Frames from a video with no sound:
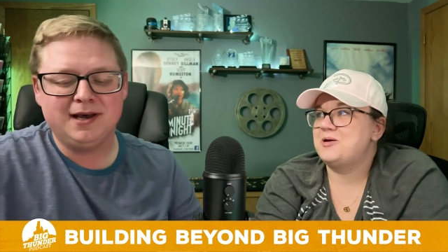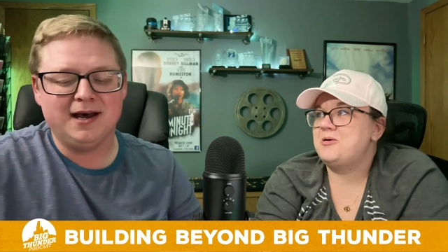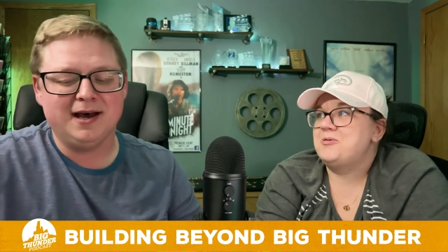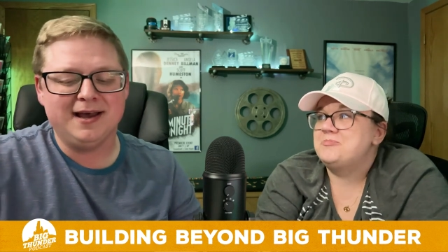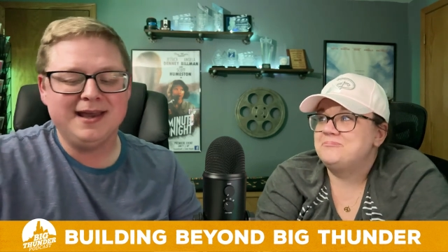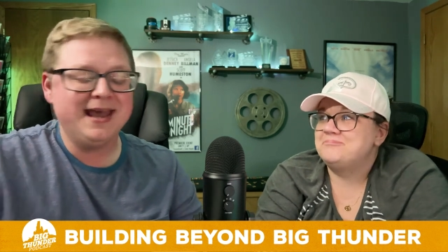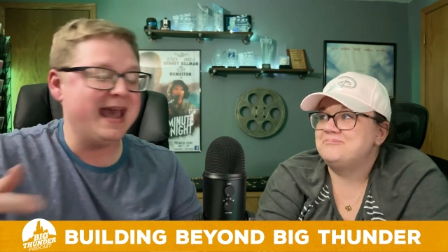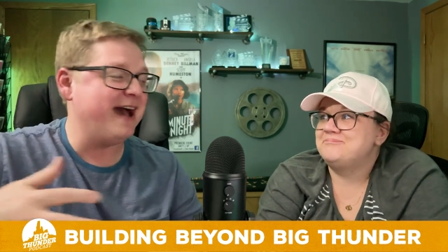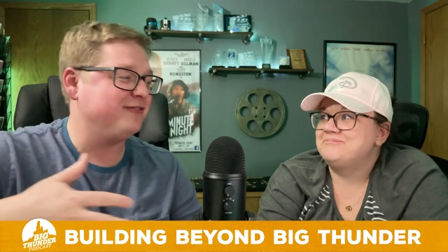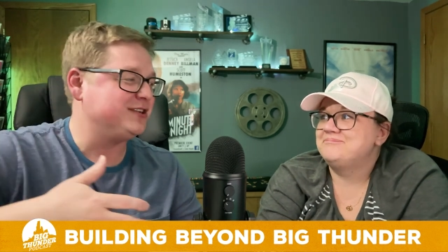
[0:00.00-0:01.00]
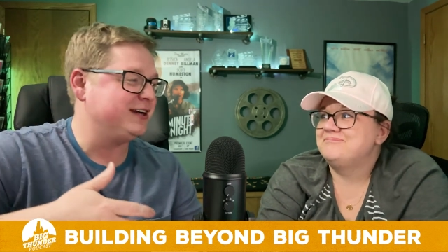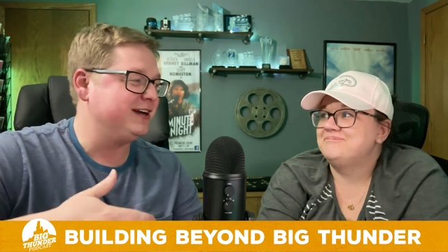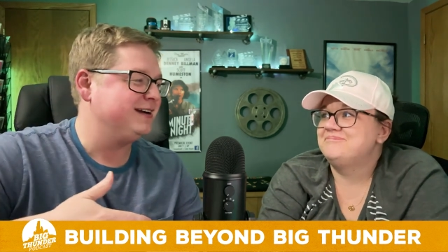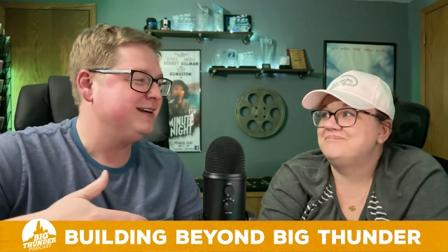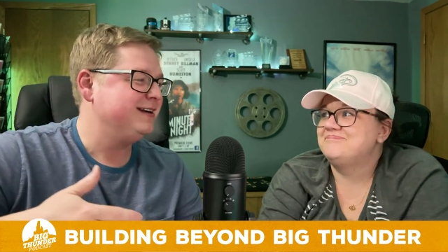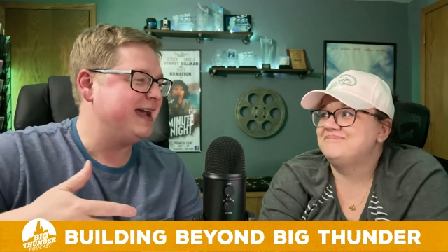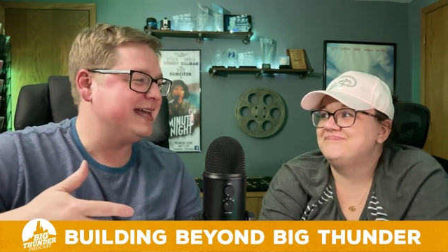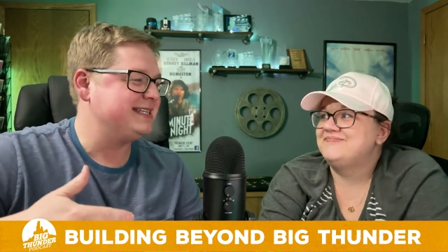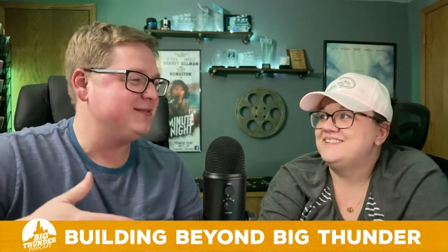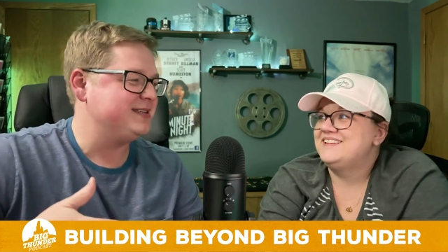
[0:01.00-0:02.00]
Speaker 1: Uh, oh. after
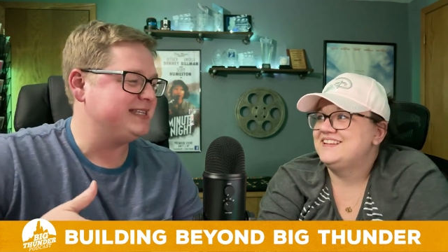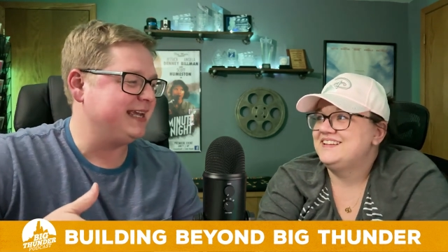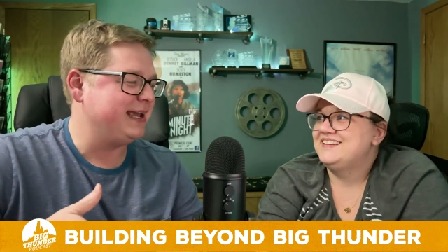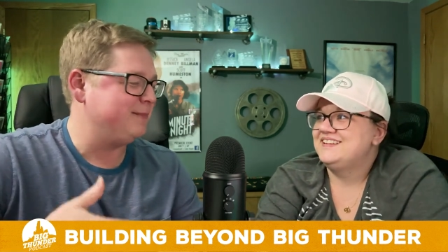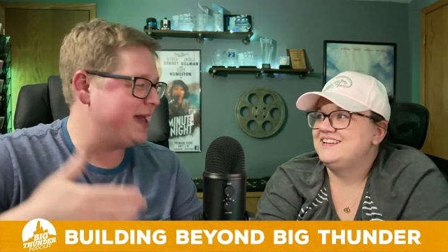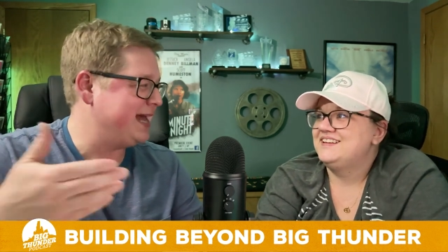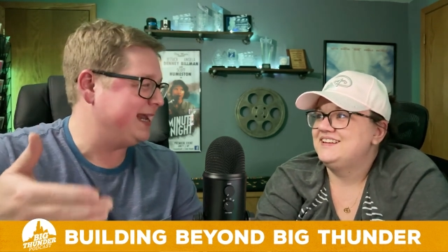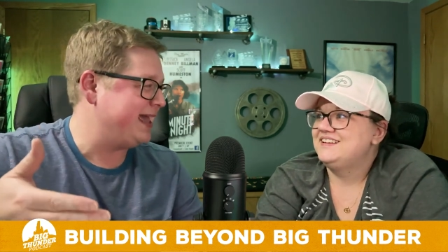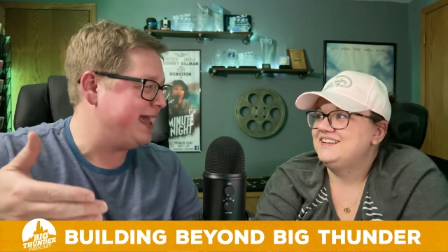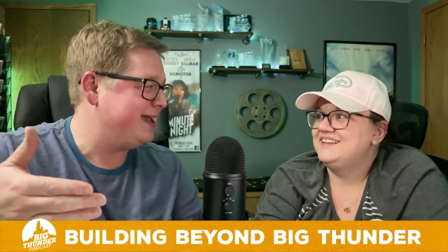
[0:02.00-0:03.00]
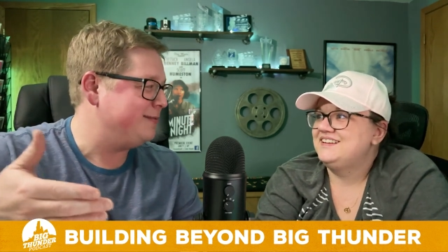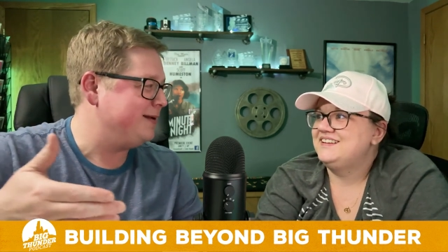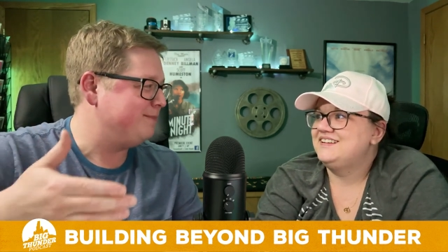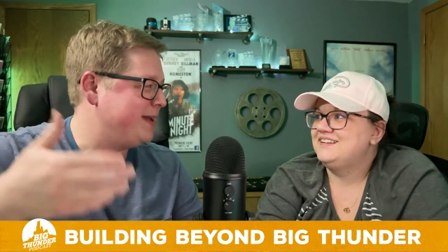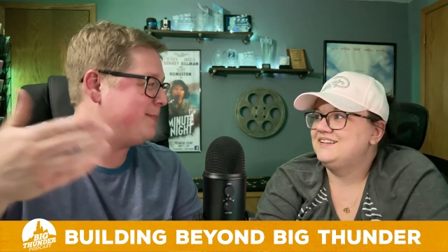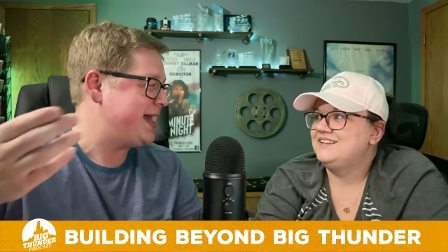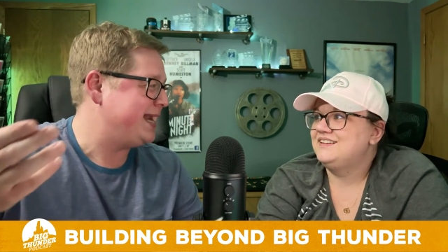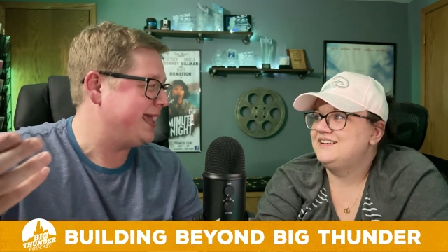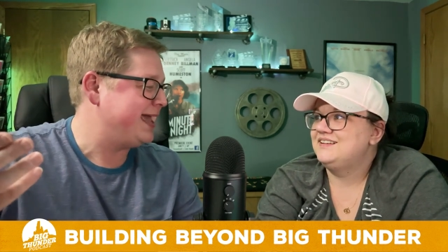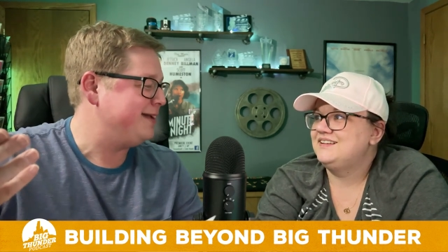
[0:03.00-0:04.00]
as he was singing pat a cake,
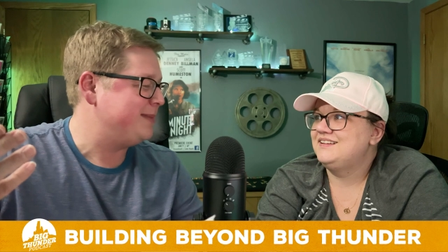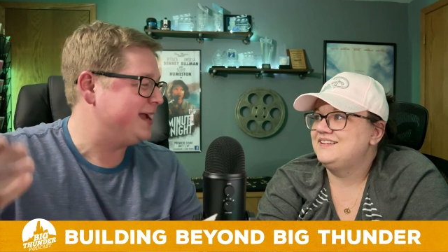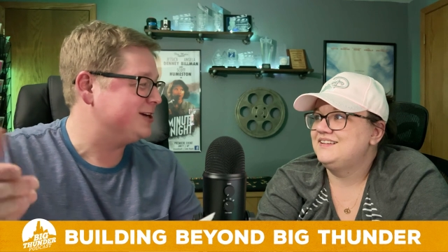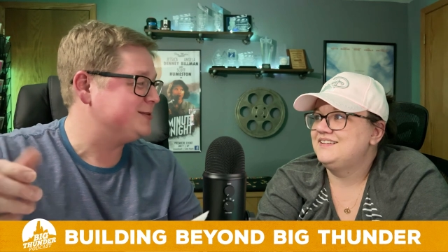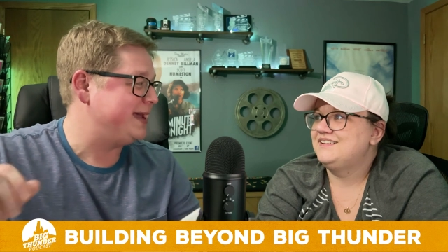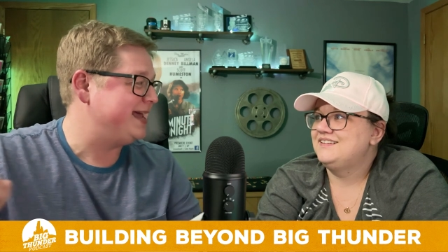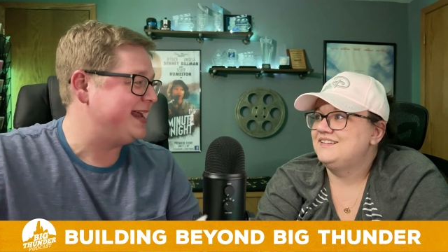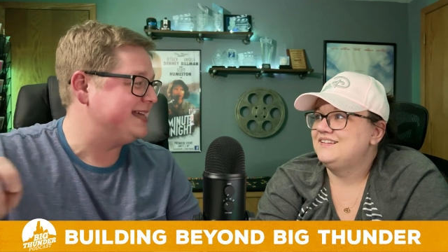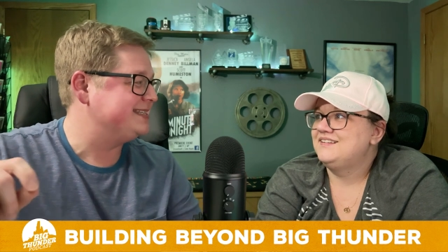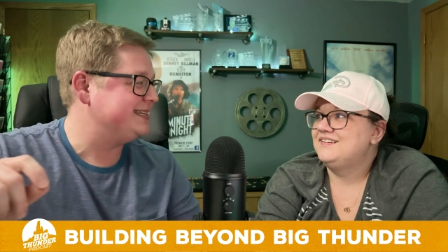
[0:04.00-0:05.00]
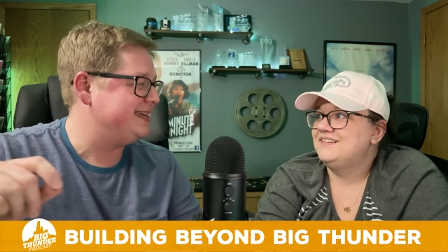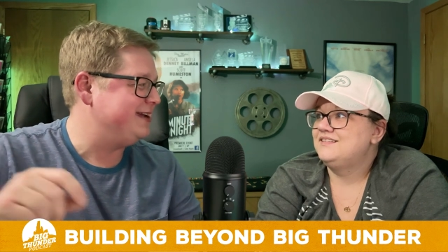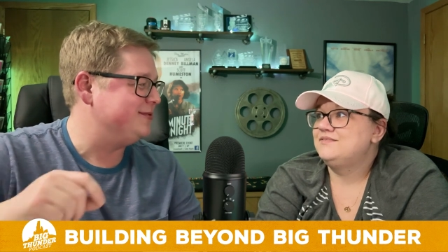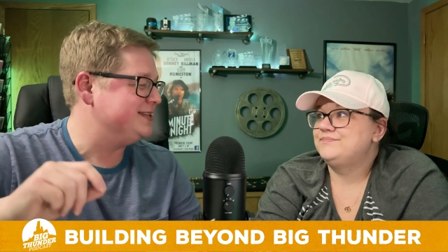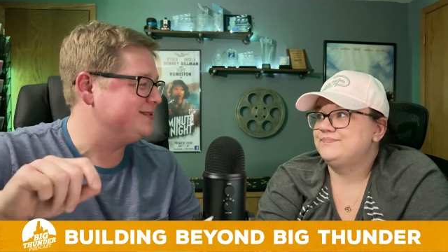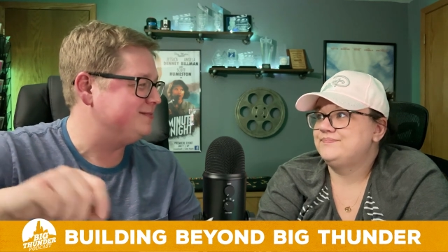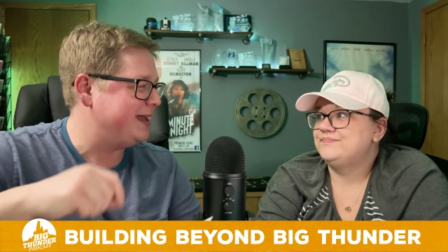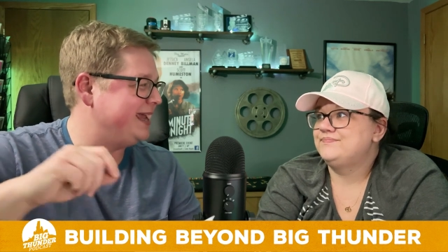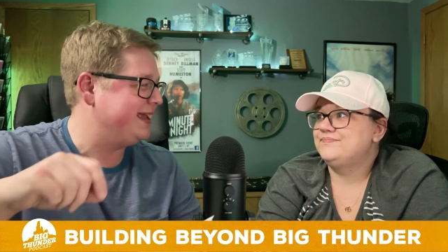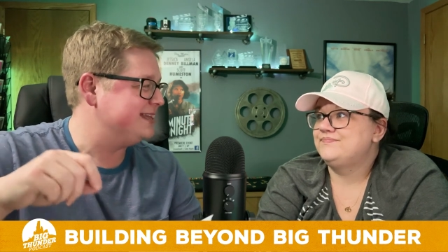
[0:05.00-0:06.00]
pat a cake, baker's man, as he was
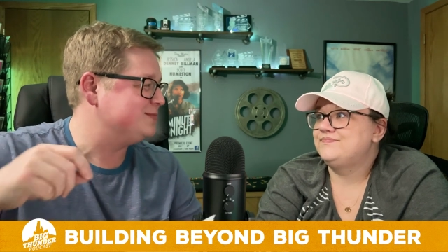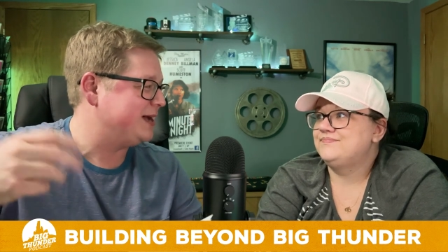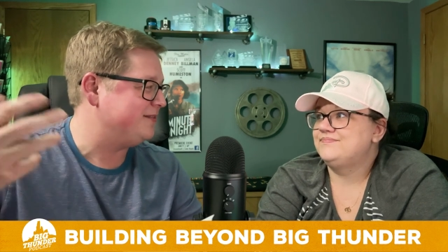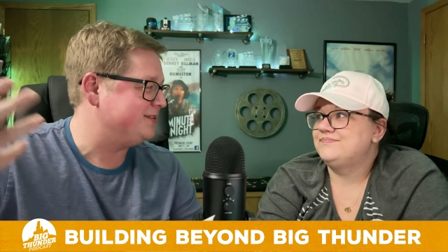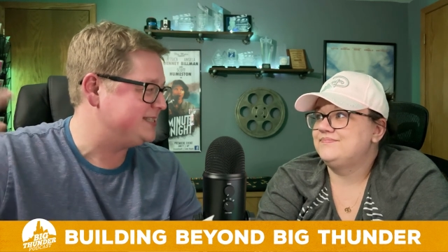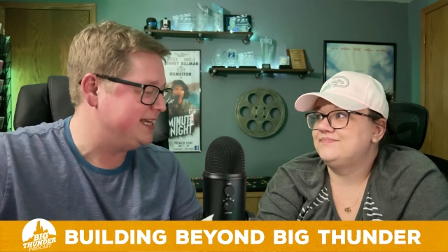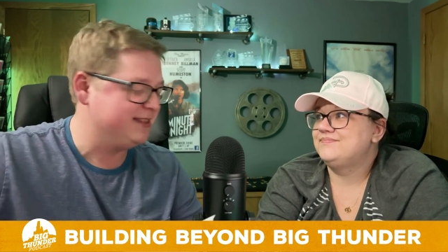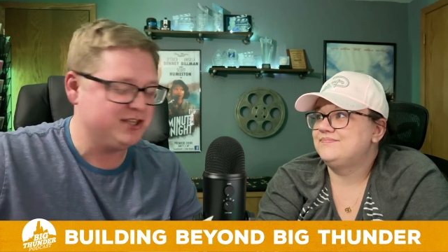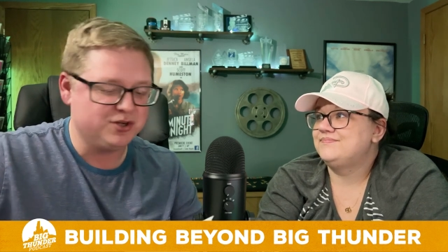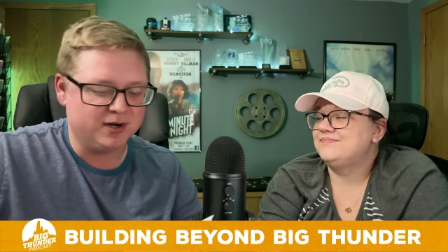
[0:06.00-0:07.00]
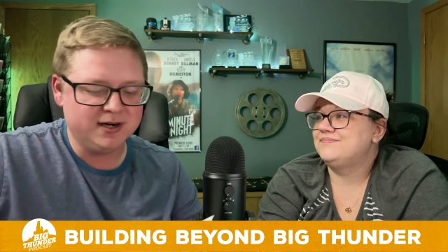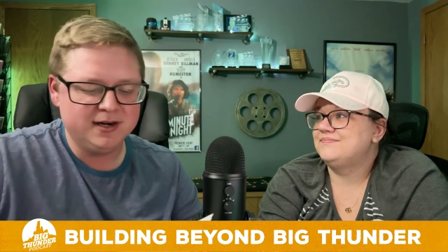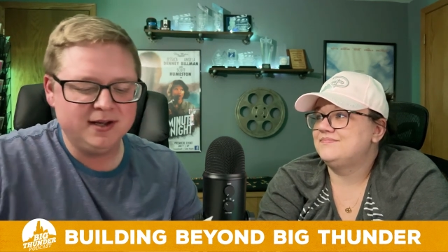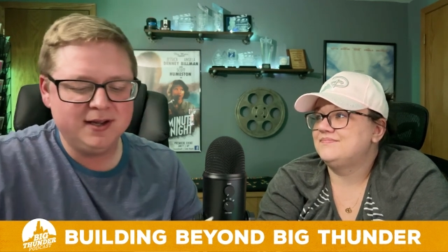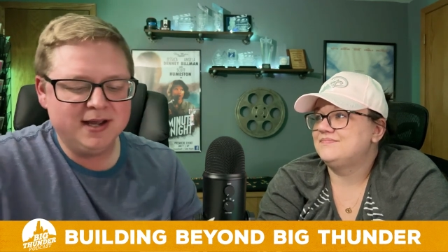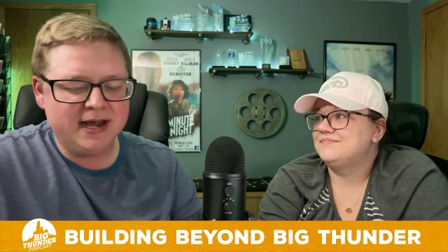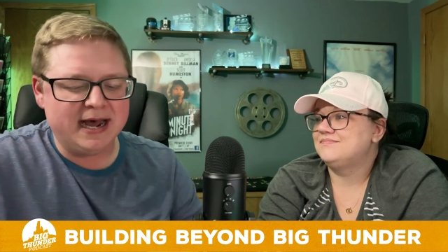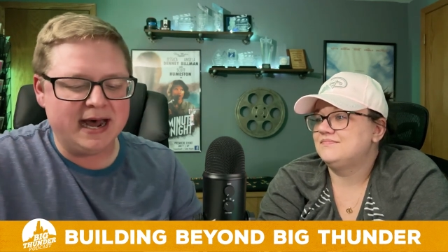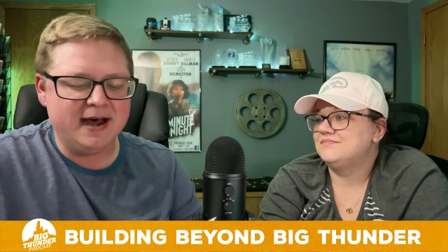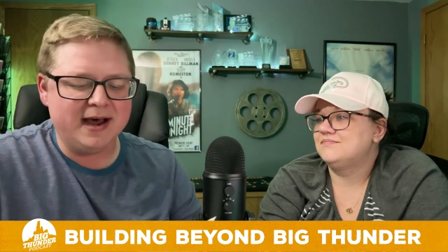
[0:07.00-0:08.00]
making his waffles in the short,
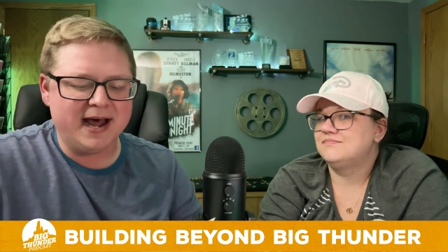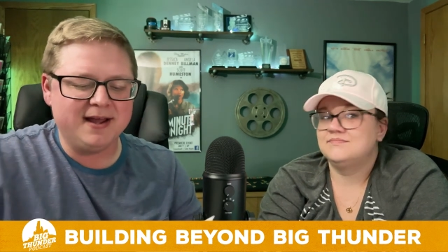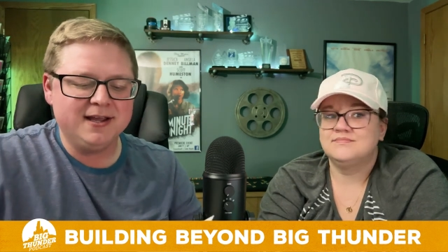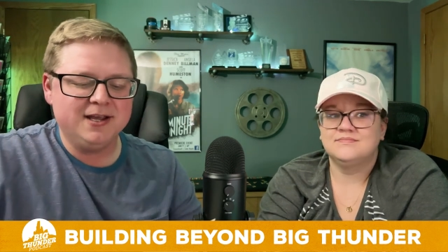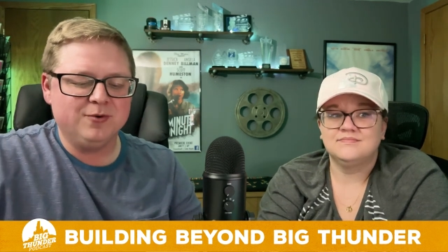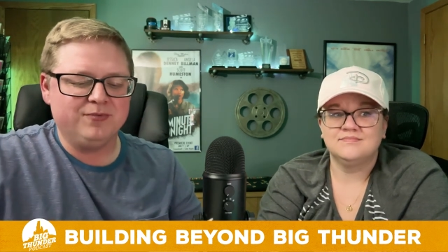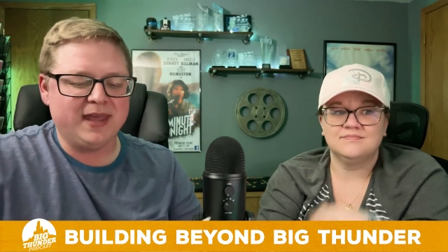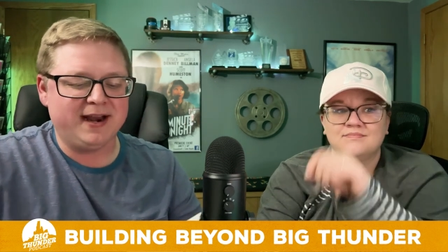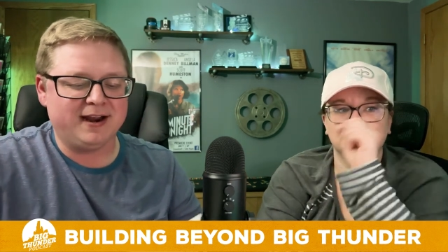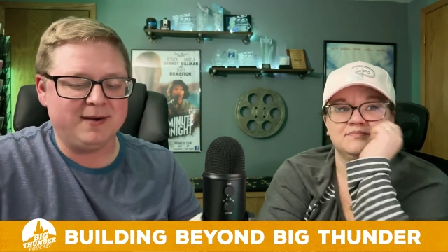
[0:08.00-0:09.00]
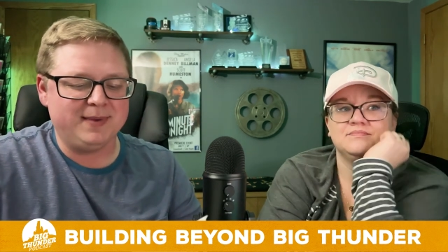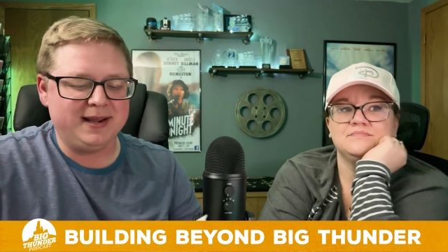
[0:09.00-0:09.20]
uh, they are going to